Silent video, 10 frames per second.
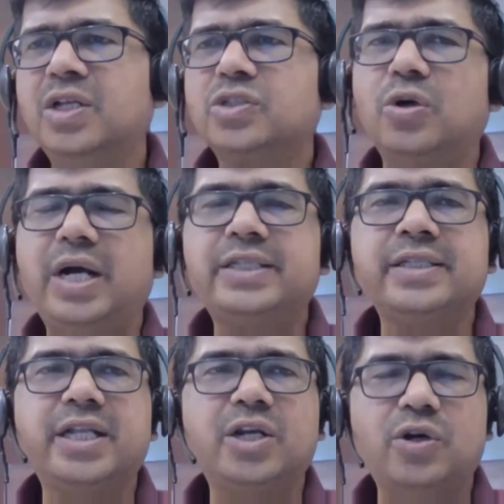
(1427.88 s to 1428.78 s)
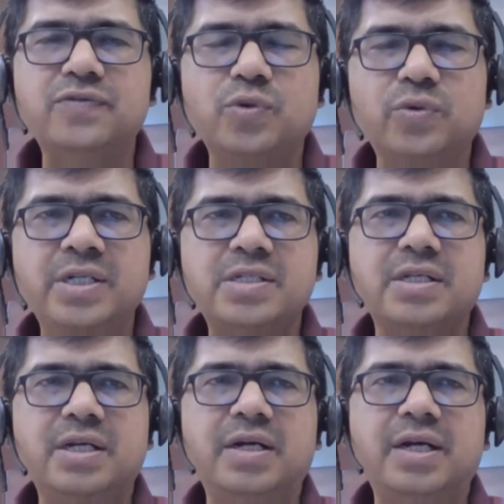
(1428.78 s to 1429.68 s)
So I think there are a lot of
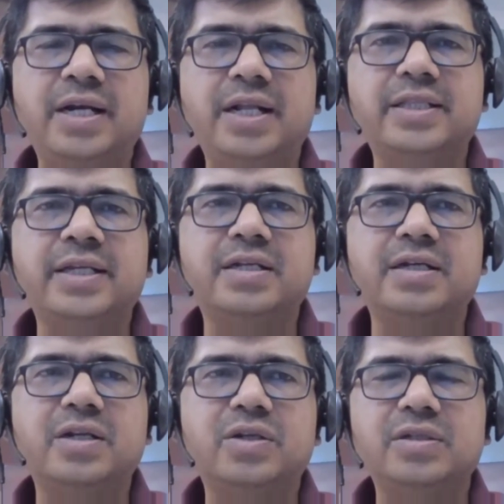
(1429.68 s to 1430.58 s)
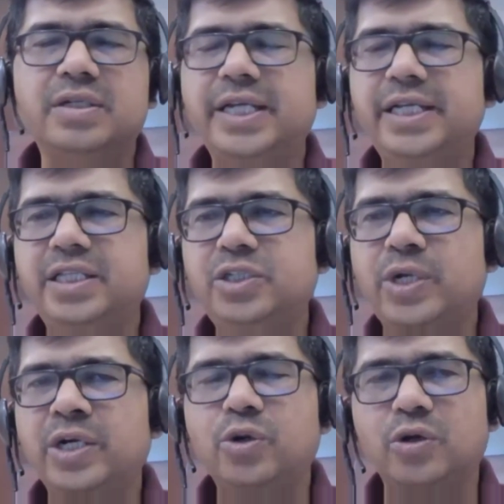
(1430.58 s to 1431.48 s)
students, and I think either you
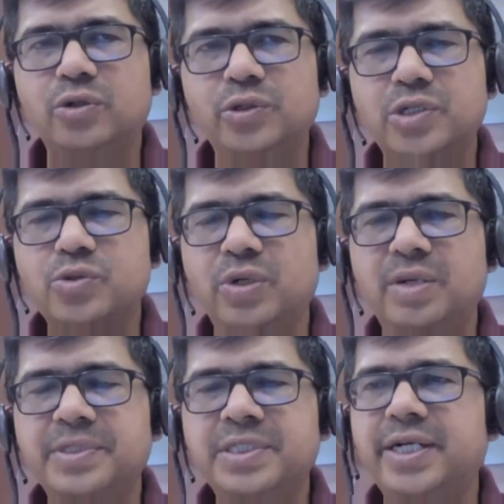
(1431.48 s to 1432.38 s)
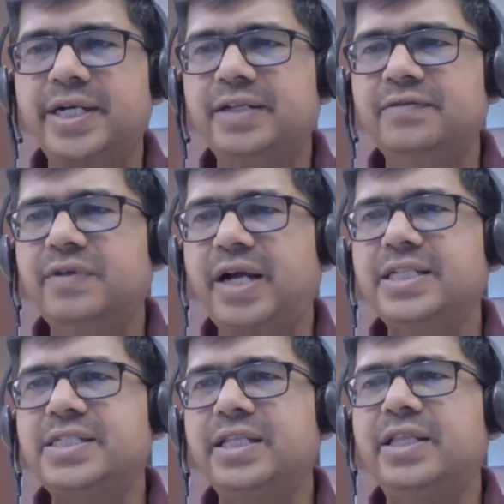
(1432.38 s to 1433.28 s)
can talk to your school representative.
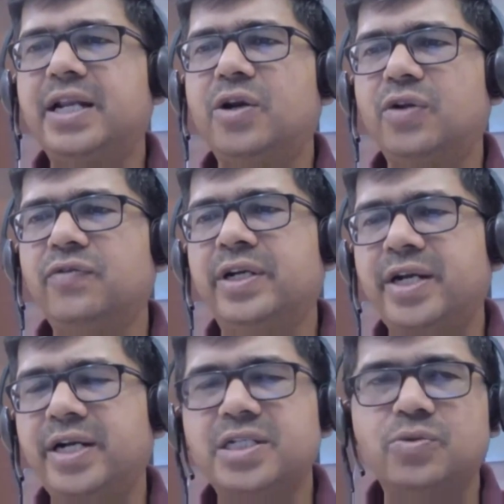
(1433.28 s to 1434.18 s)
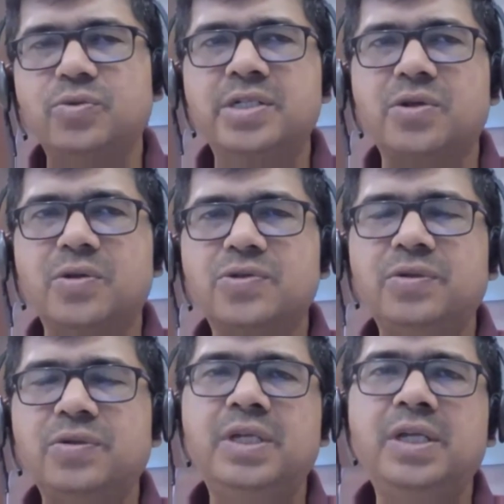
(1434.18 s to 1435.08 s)
I see there are a lot of international students
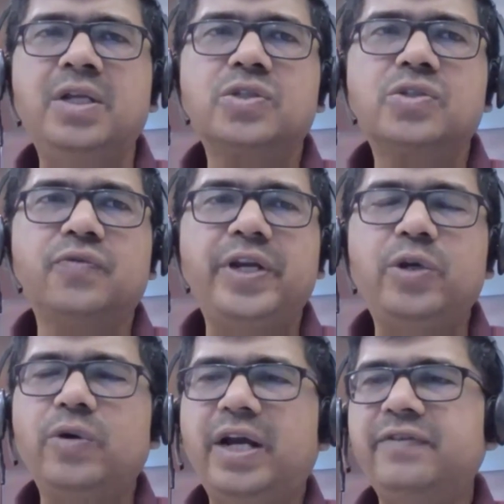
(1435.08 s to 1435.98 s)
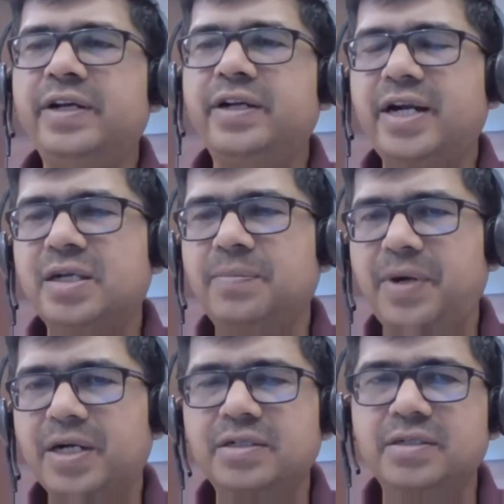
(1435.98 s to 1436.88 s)
also. So we do have international
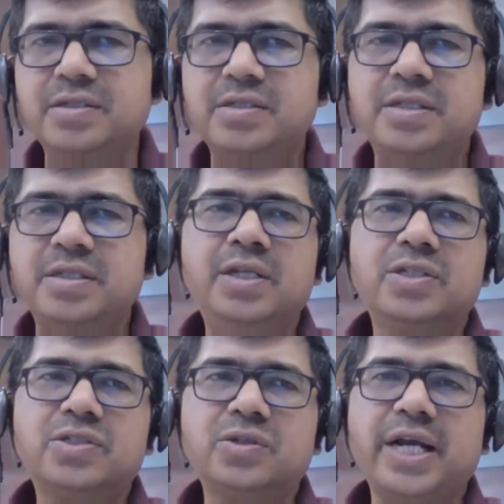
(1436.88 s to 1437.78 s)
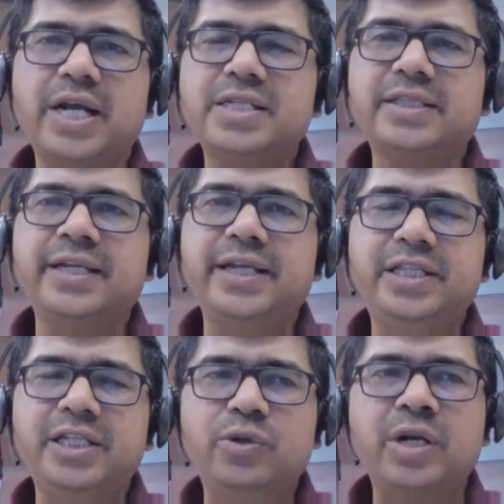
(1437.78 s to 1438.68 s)
partners. So guys, I think
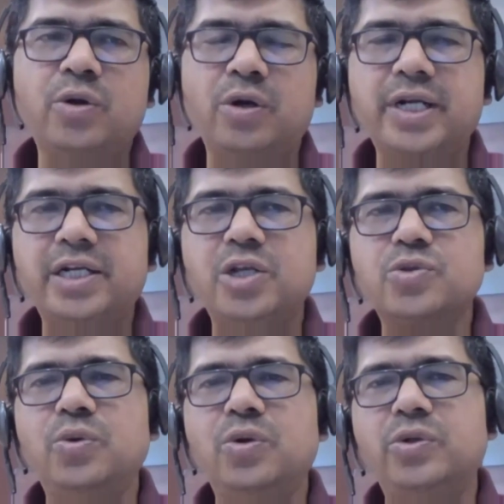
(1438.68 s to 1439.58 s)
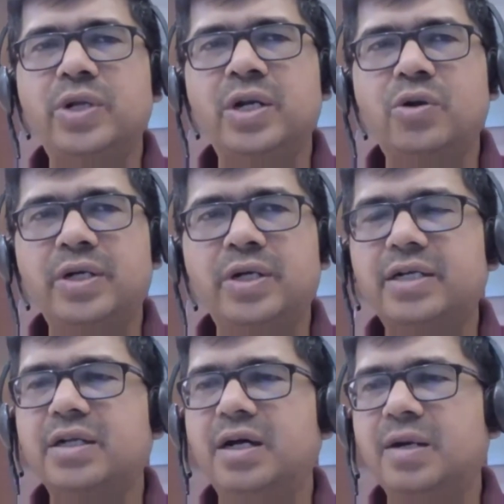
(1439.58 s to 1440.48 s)
either you can contact your school or you can
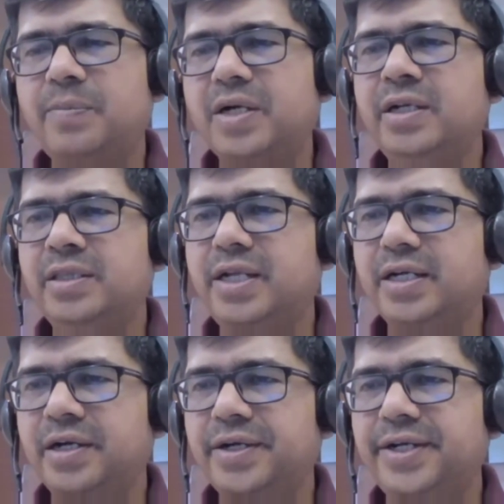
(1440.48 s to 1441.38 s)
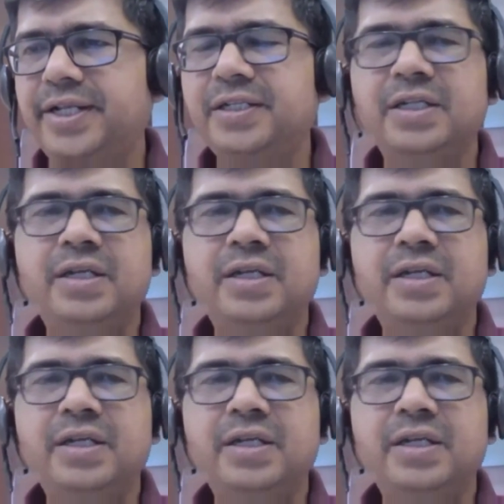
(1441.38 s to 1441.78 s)
contact our partner in that country.